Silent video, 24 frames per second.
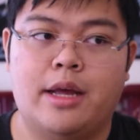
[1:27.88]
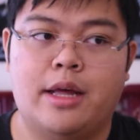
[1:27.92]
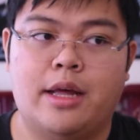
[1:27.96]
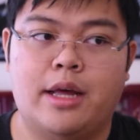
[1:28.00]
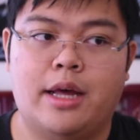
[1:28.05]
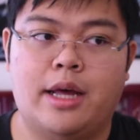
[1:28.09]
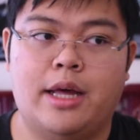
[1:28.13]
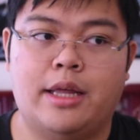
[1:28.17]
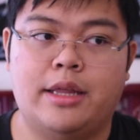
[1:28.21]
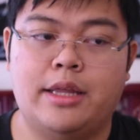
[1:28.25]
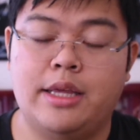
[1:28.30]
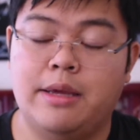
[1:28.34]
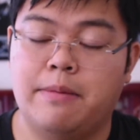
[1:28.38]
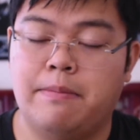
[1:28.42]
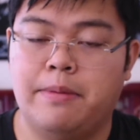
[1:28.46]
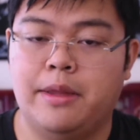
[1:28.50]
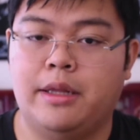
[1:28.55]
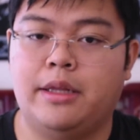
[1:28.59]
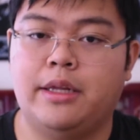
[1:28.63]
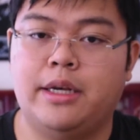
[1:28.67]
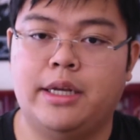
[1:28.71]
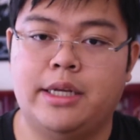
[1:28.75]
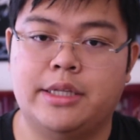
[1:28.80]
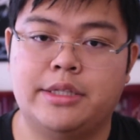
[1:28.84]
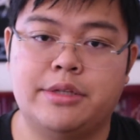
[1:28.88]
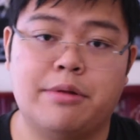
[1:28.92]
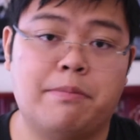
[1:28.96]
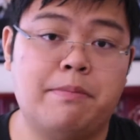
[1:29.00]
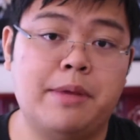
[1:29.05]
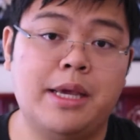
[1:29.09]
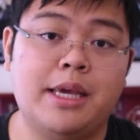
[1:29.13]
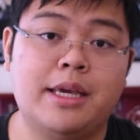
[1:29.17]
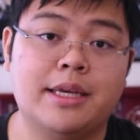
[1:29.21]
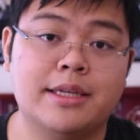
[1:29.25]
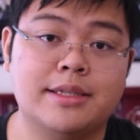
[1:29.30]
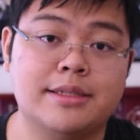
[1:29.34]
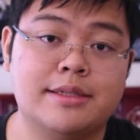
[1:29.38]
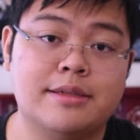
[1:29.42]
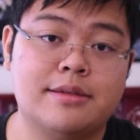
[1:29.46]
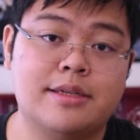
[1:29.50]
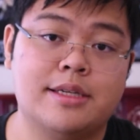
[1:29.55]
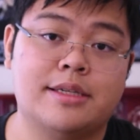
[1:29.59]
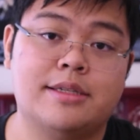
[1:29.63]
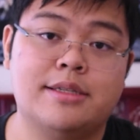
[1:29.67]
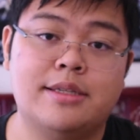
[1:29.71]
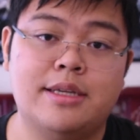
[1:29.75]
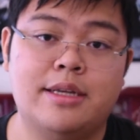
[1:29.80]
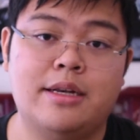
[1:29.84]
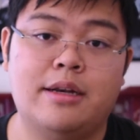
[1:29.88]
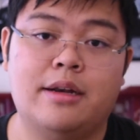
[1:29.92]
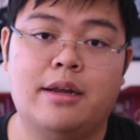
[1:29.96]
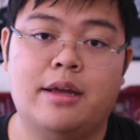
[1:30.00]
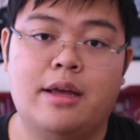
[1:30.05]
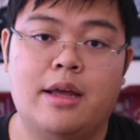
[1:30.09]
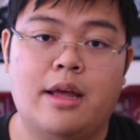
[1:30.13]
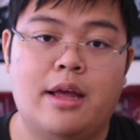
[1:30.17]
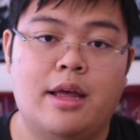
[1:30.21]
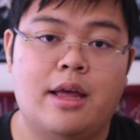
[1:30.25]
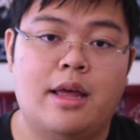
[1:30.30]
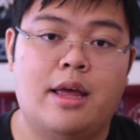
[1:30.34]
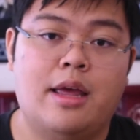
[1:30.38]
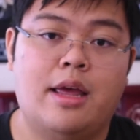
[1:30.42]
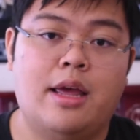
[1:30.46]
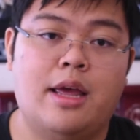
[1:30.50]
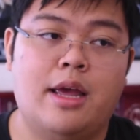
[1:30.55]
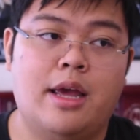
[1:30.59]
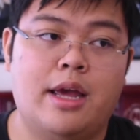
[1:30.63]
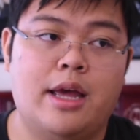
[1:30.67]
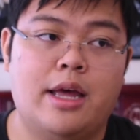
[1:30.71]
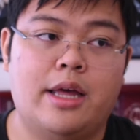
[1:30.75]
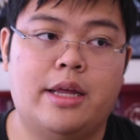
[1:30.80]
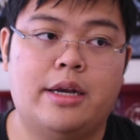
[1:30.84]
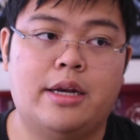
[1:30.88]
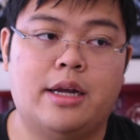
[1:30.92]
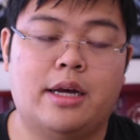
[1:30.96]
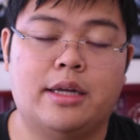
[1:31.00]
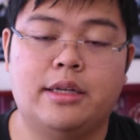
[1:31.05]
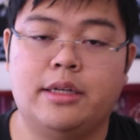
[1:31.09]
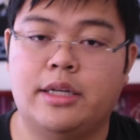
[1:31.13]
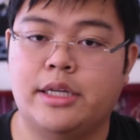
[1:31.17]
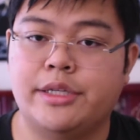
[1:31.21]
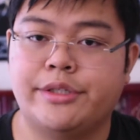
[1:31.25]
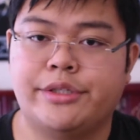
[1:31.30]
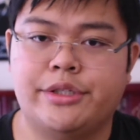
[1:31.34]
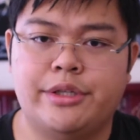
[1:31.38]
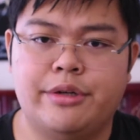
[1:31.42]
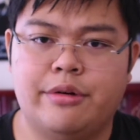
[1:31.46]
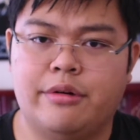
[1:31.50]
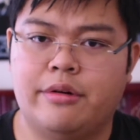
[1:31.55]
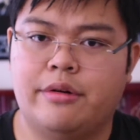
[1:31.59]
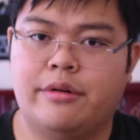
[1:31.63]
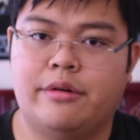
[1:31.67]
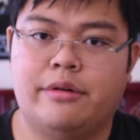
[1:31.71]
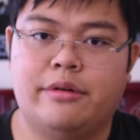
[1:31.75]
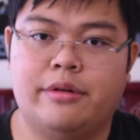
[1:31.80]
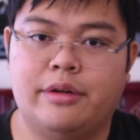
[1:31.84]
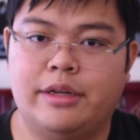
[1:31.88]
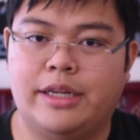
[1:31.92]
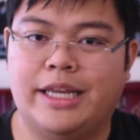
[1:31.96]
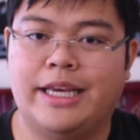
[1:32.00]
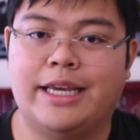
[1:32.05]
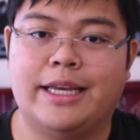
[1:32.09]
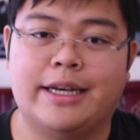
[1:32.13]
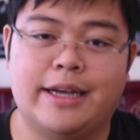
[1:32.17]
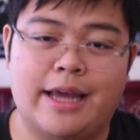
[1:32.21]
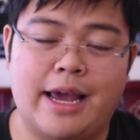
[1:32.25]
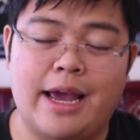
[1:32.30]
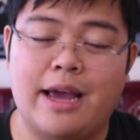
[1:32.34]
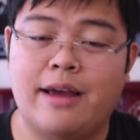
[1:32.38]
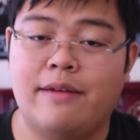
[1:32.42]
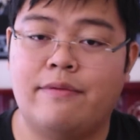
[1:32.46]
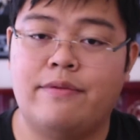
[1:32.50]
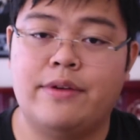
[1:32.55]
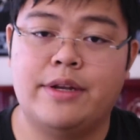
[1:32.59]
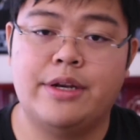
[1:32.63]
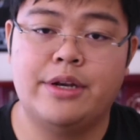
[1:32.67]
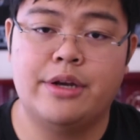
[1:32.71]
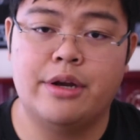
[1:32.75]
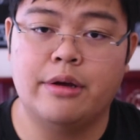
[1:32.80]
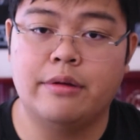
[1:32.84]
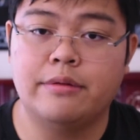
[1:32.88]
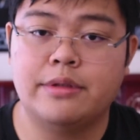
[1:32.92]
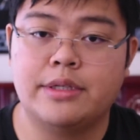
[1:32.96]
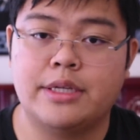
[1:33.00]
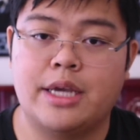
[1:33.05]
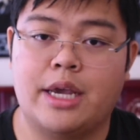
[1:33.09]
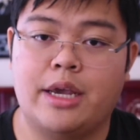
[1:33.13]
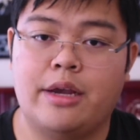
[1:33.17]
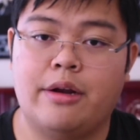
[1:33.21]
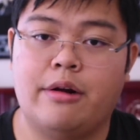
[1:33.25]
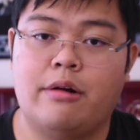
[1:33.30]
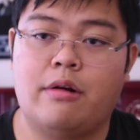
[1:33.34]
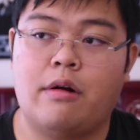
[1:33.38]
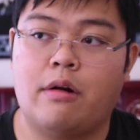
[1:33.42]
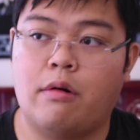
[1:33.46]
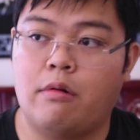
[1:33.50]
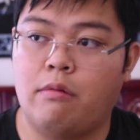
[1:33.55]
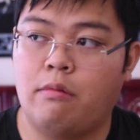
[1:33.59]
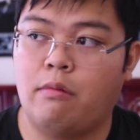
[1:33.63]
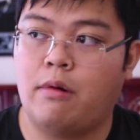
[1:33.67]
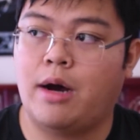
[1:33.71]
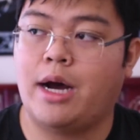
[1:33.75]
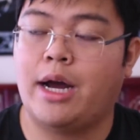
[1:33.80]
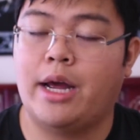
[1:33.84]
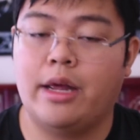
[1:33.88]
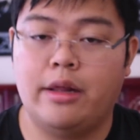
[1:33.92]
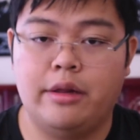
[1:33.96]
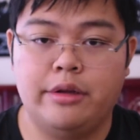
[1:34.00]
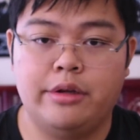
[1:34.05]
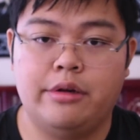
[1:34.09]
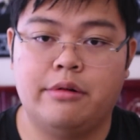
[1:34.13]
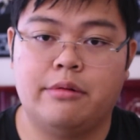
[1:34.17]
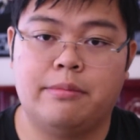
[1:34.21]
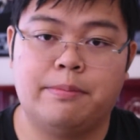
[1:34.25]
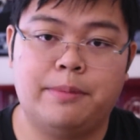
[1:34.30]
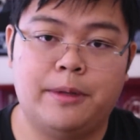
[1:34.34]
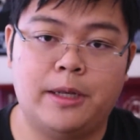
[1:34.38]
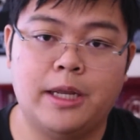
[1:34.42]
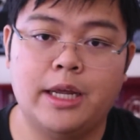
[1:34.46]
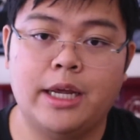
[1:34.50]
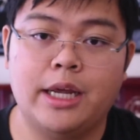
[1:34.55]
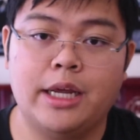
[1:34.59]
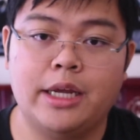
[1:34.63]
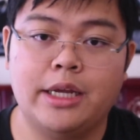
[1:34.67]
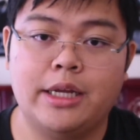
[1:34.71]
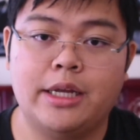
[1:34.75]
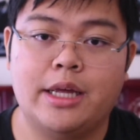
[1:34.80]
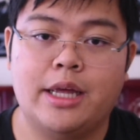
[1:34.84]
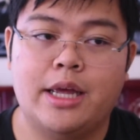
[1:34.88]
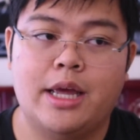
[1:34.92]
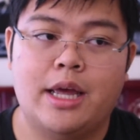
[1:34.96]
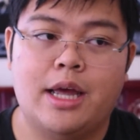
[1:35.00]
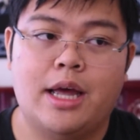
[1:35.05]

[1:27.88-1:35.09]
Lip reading: the ability to be consistent. And unless you're like an avid note taker while you're playing,